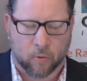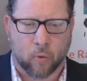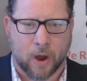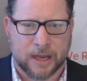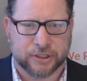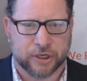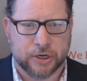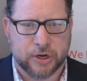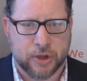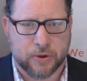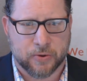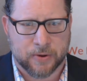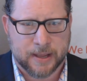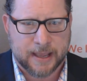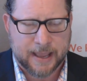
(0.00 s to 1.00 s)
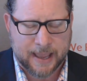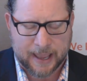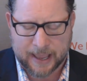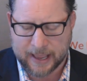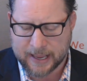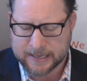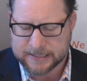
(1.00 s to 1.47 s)
watching you,
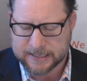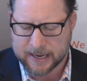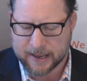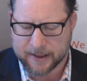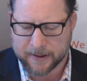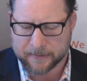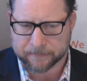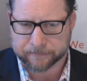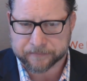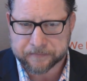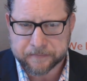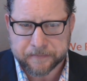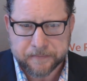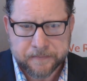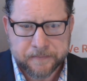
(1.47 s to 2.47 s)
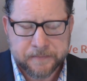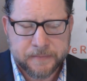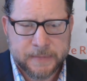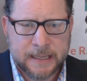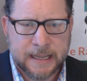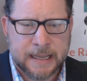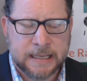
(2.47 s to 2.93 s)
and
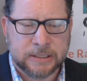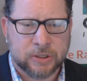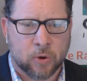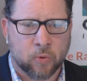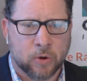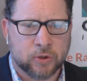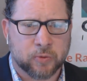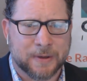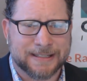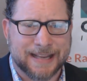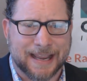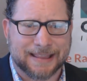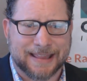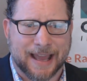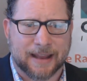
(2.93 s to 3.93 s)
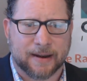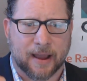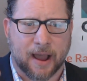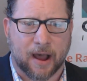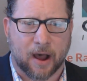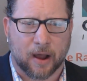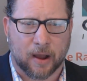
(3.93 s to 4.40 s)
so once we take
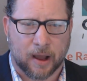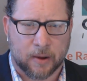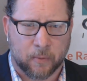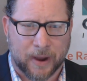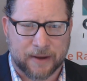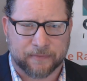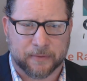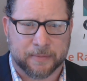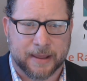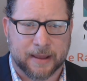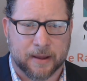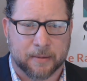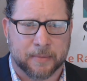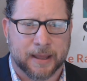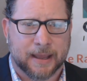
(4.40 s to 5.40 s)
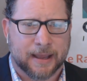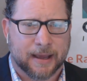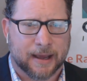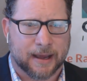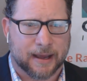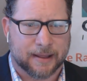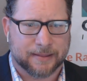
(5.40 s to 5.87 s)
that away from them,
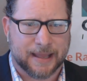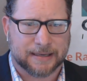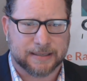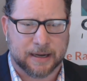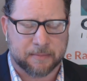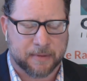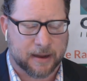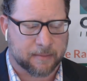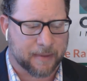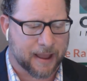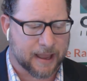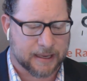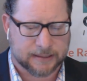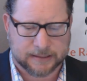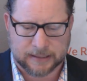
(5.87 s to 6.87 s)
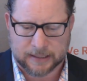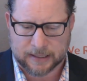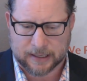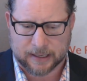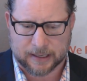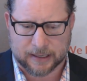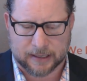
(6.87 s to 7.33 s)
that's going to minimize
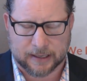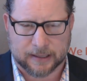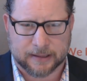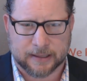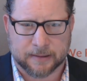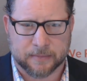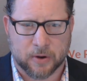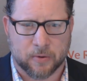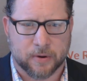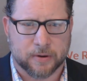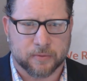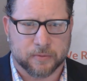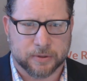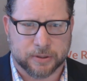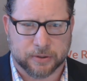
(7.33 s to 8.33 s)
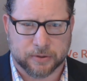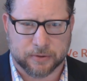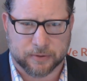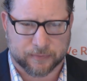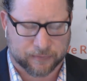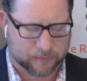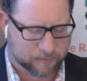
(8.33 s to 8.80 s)
them knowing what you're
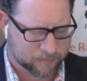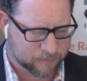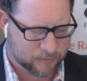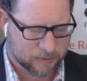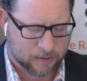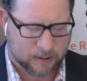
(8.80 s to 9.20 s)
doing from